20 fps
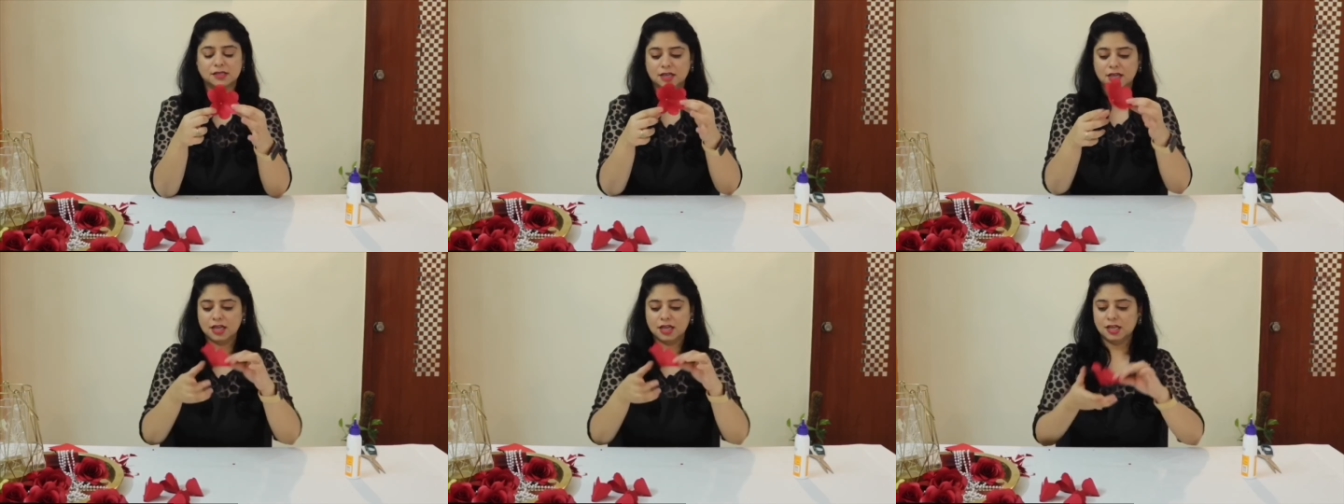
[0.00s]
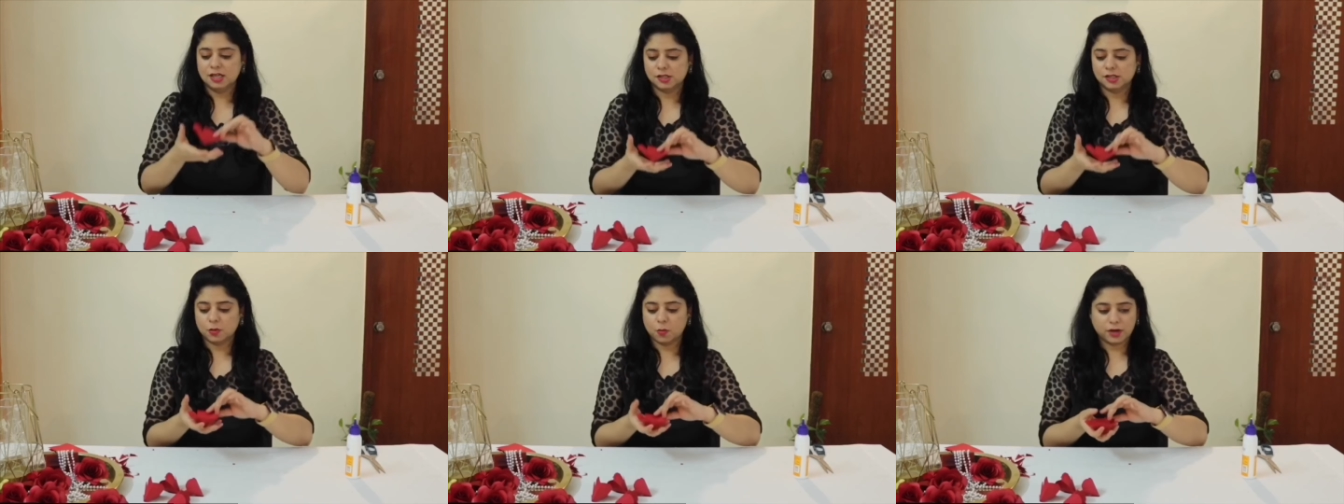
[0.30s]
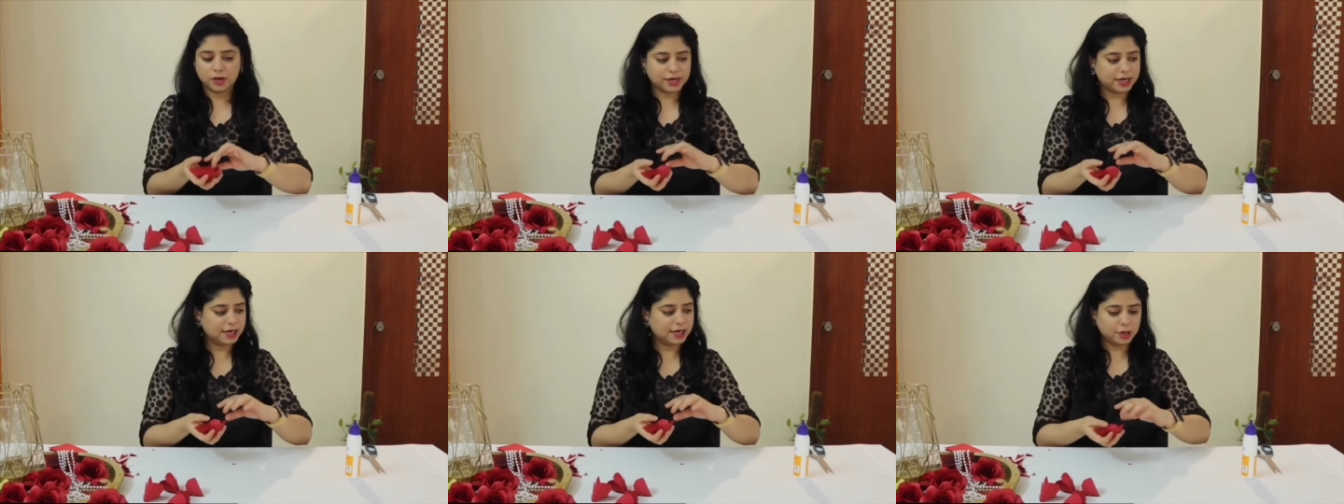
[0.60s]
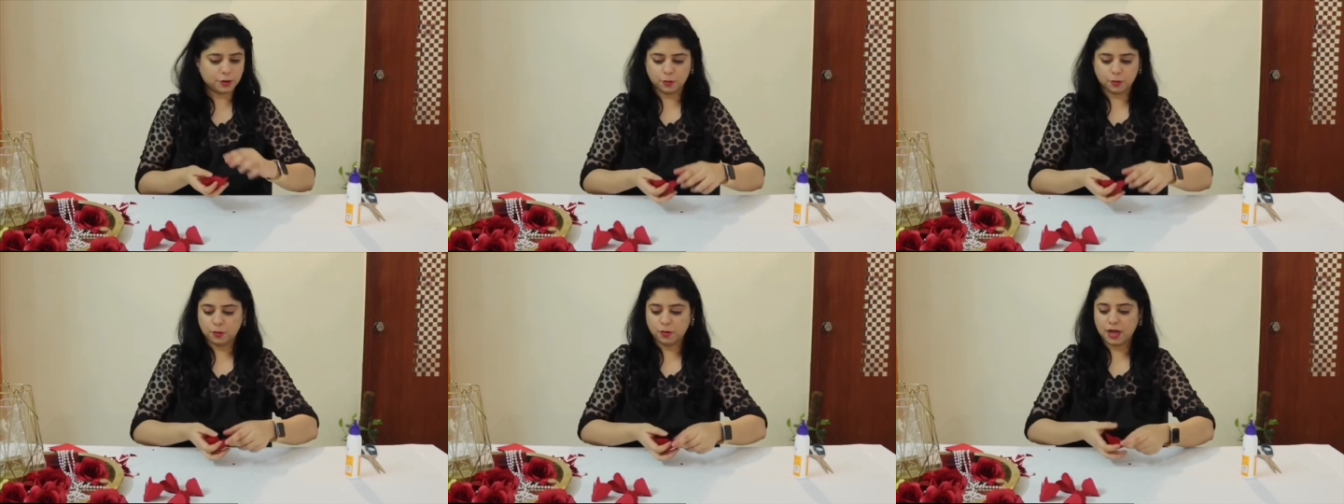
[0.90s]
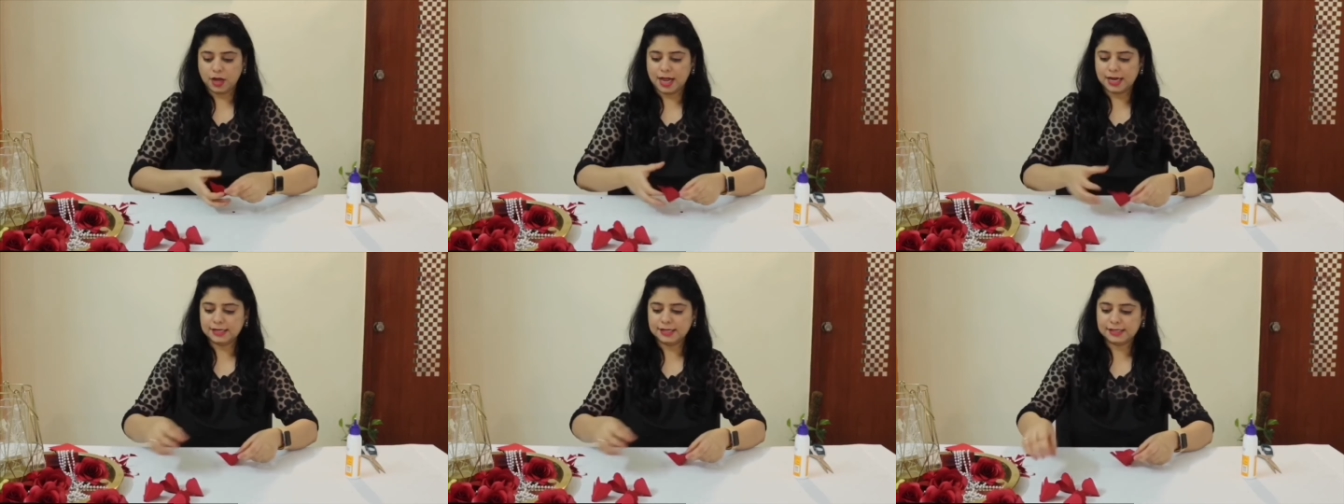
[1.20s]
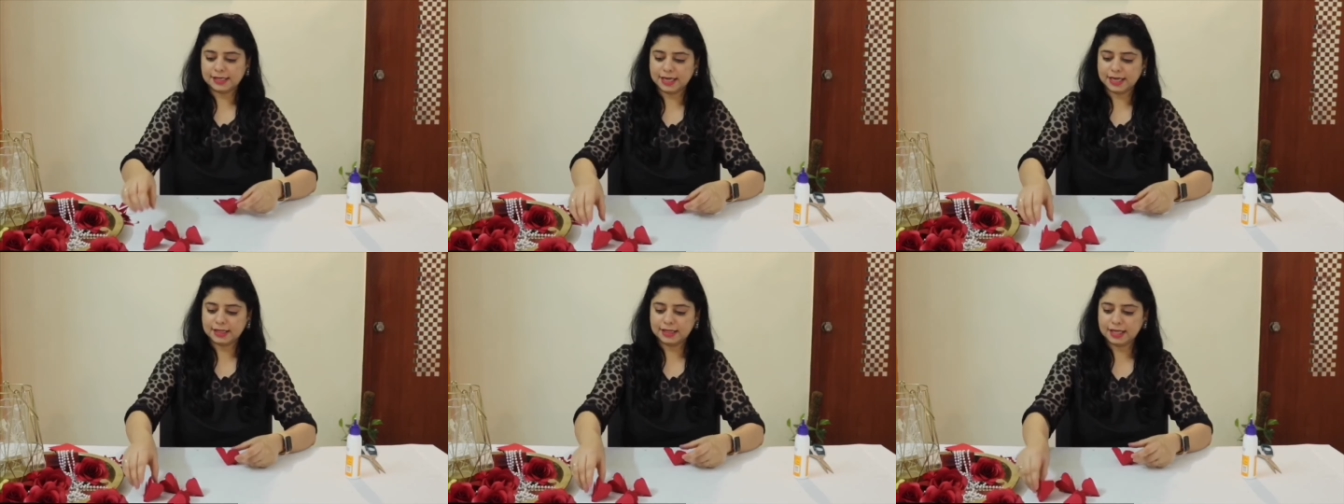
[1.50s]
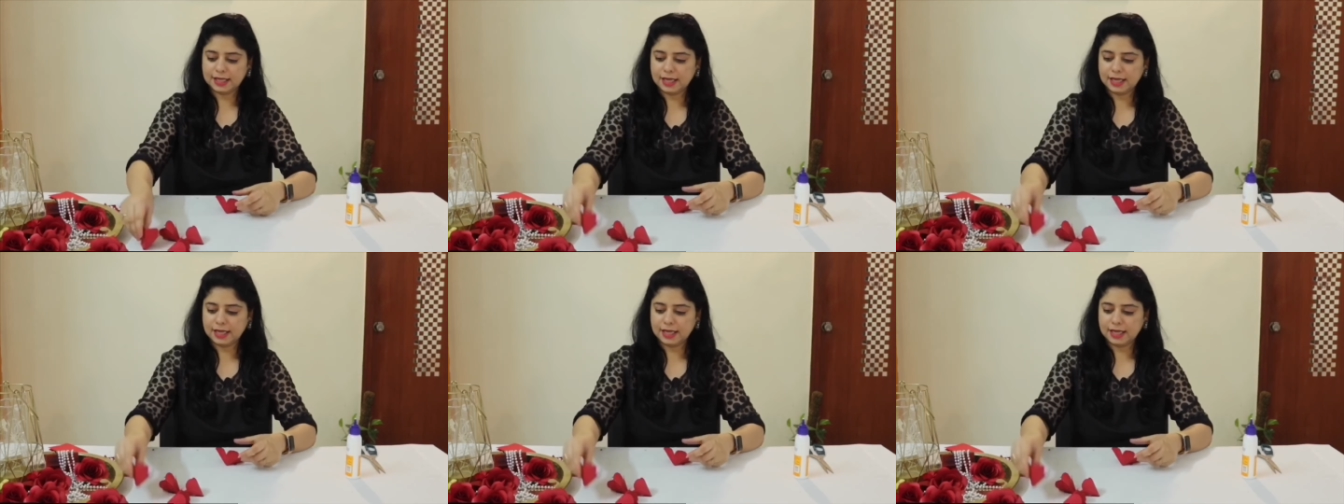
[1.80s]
So what I'll do, I'll take the